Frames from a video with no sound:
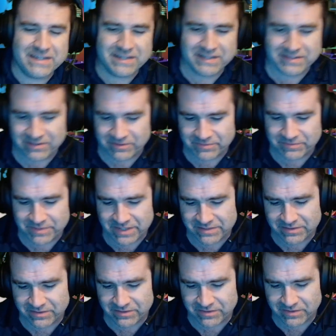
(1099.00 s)
No, you can't
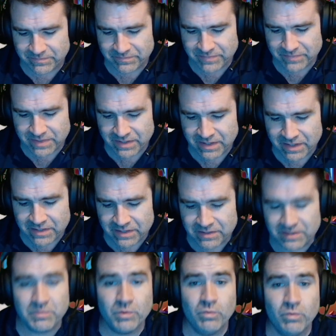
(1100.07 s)
tell at all. The
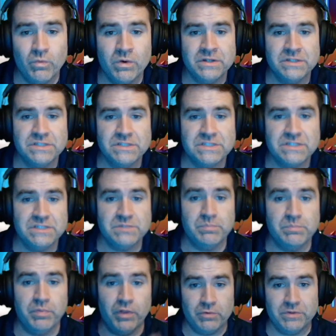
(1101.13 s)
number 1 is
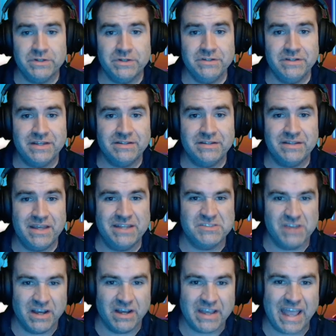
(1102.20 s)
bloated and
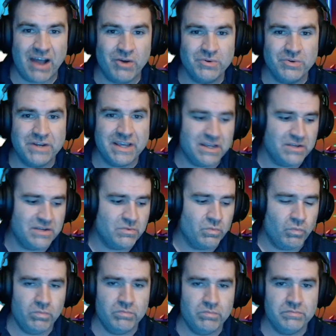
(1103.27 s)
dug out and
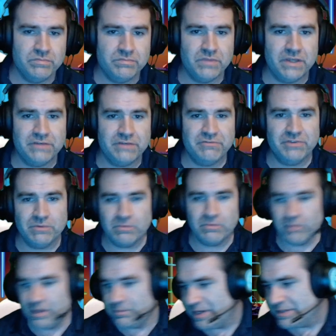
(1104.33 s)
like filled with
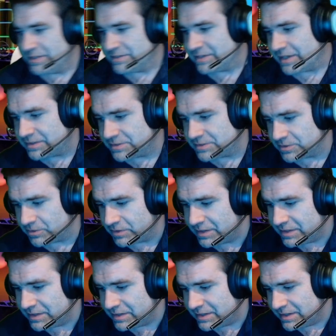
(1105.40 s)
white paint again. So,
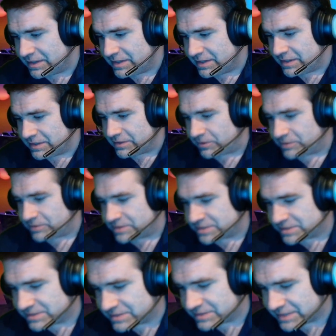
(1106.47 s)

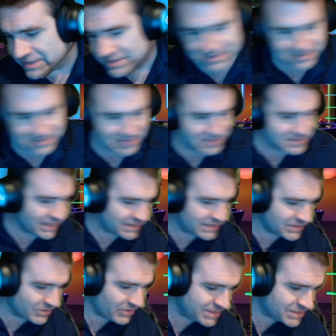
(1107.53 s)
it's not the
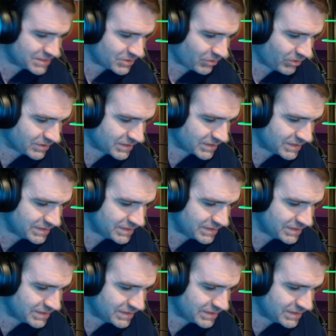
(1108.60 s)
greatest quality.